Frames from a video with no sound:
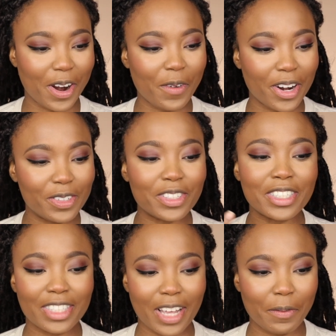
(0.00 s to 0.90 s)
I wanted you to
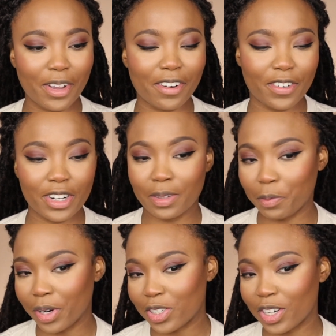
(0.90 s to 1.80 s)
just tell me your first
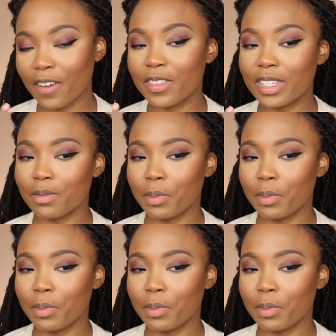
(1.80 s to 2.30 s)
impression of this